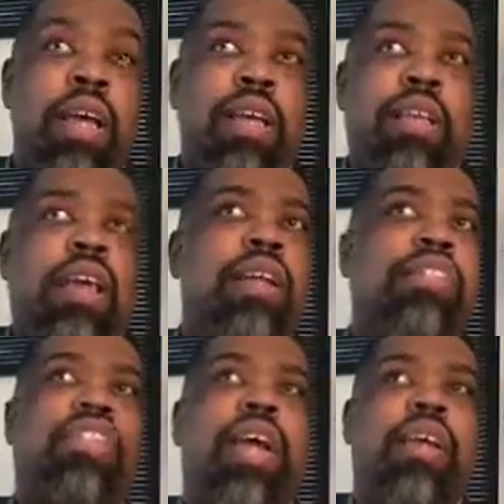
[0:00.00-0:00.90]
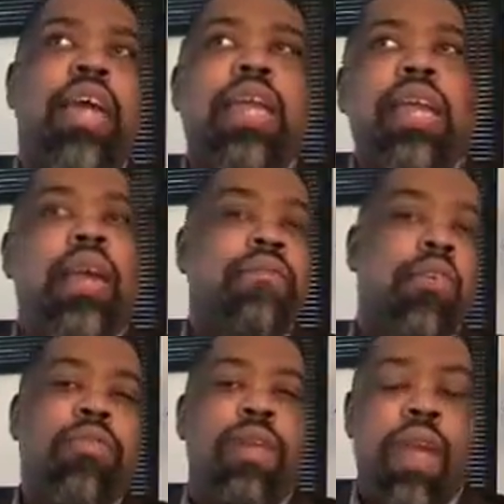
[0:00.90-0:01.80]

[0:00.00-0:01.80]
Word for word: and get a check and live on